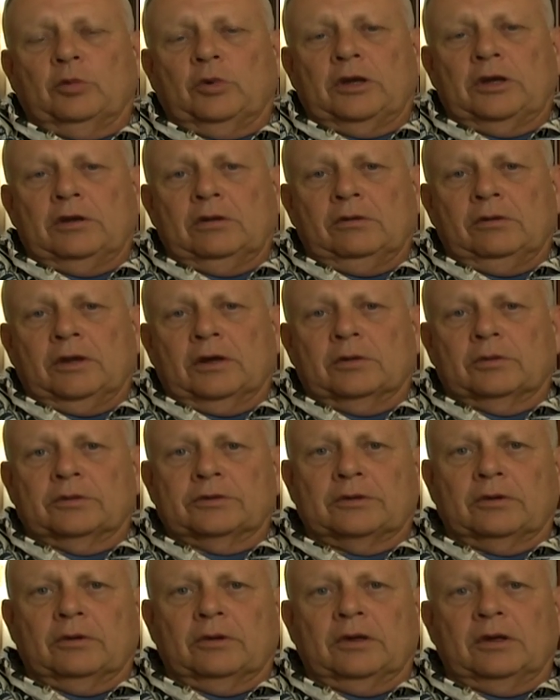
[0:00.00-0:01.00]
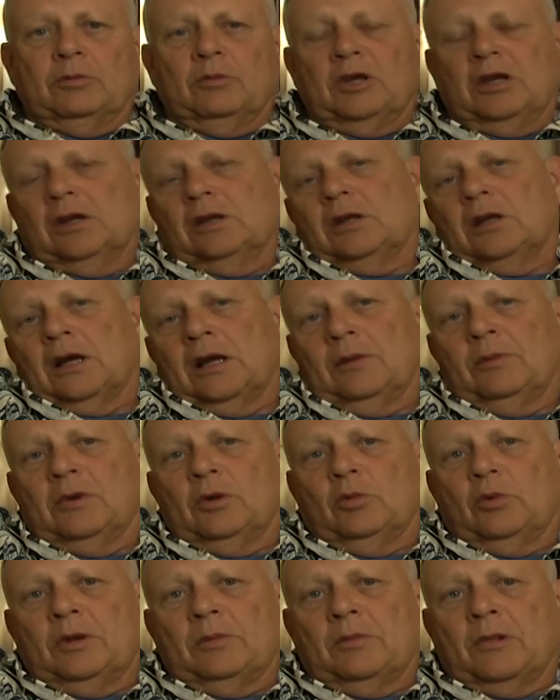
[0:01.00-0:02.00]
We knew there was going to be a time
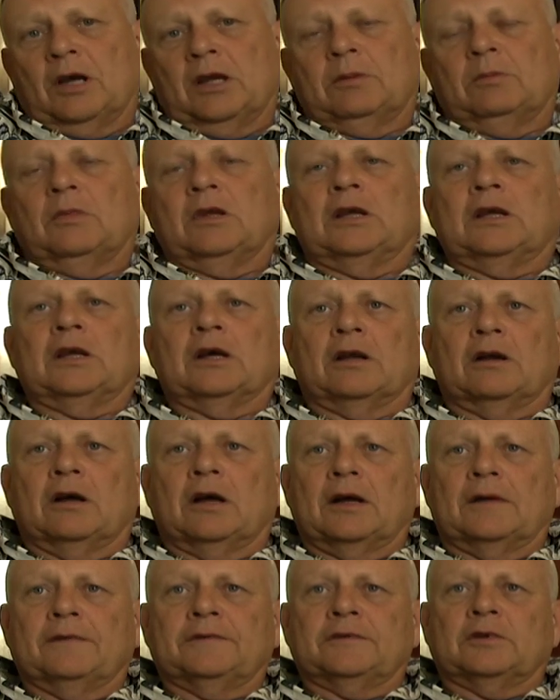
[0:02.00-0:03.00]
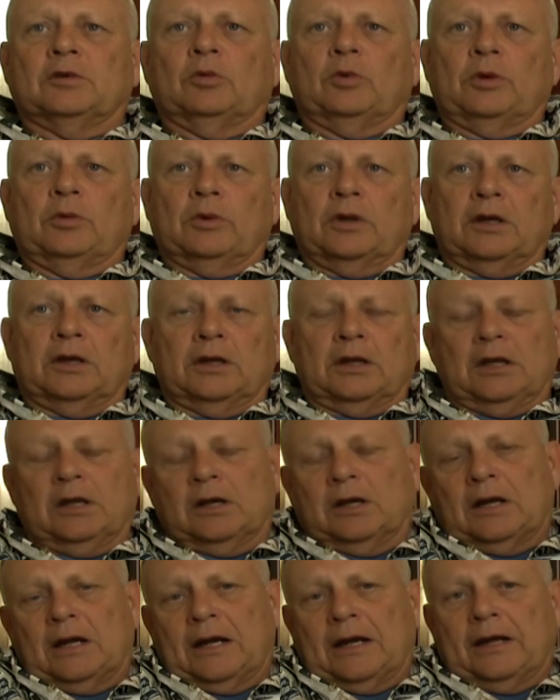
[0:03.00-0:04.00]
that we might be cut off, so we wanted to
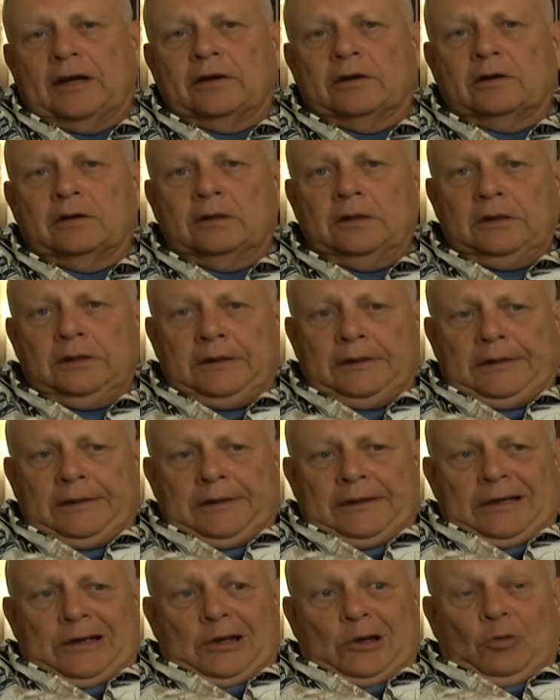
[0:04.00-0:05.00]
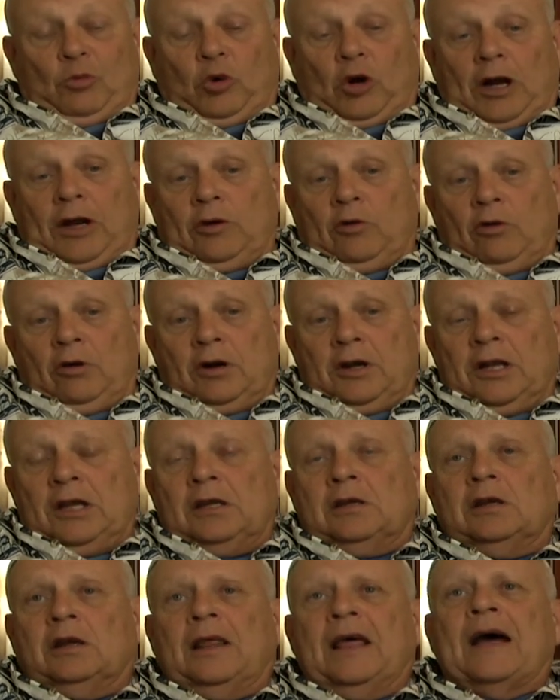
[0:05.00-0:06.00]
get a higher
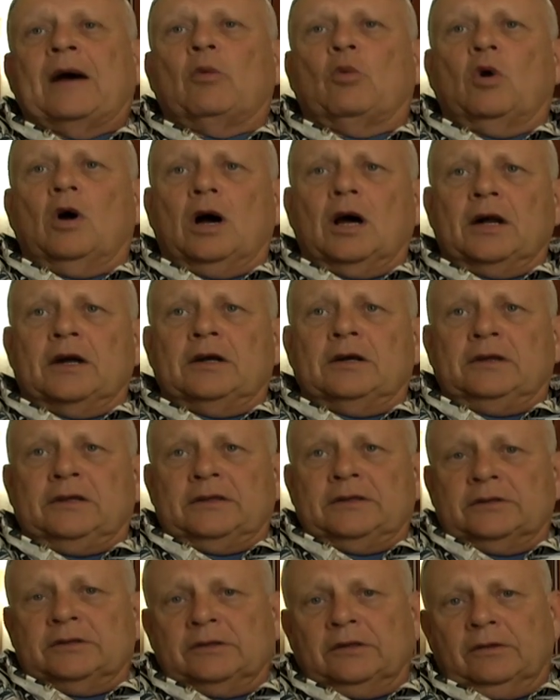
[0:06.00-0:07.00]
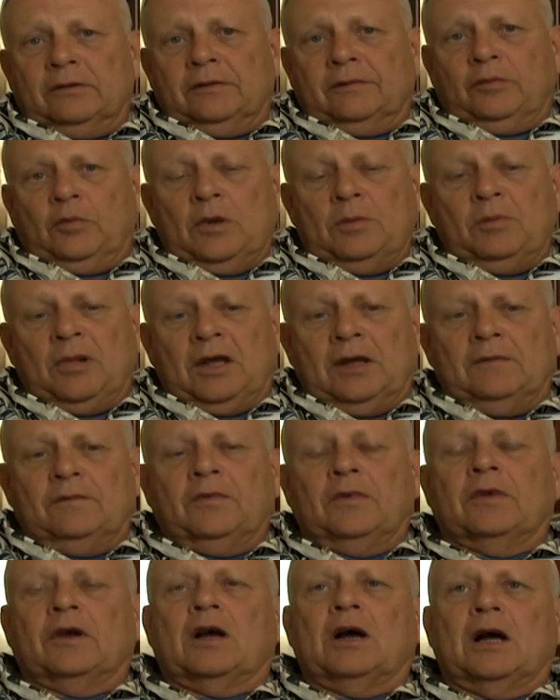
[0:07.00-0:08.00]
priority to that water, and so if we paid
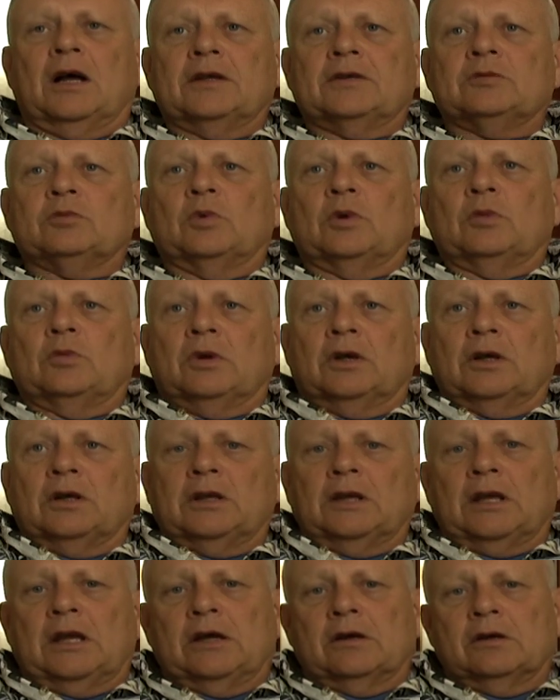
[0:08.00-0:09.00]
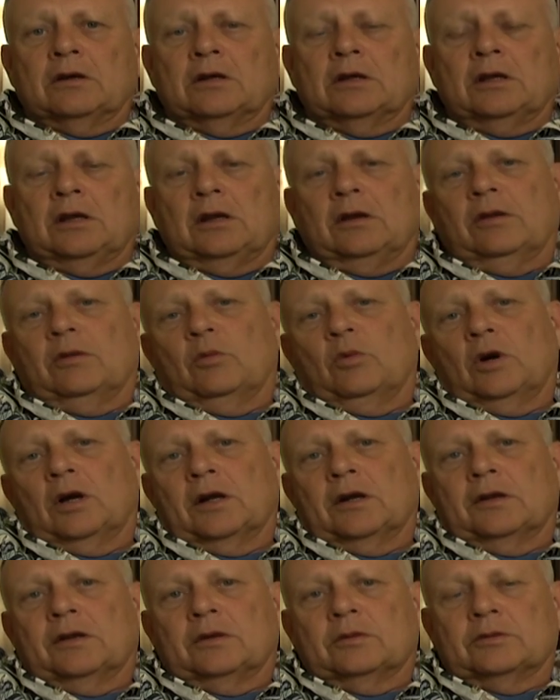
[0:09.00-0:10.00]
for the cost, we wanted to guarantee the
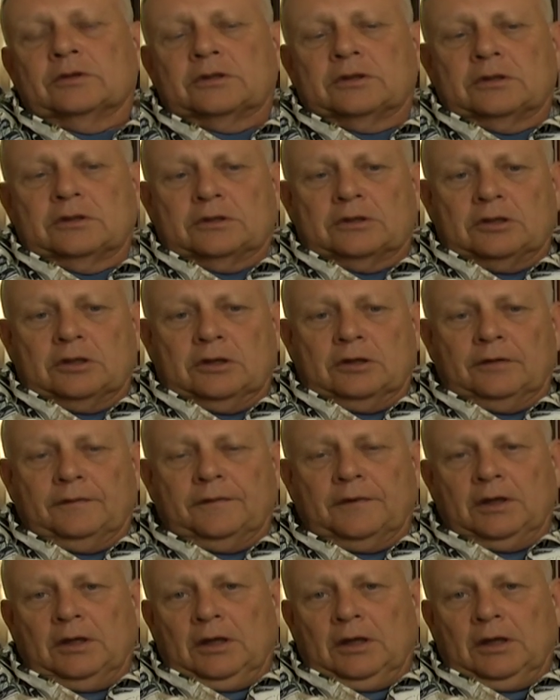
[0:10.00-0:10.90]
water that was conserved.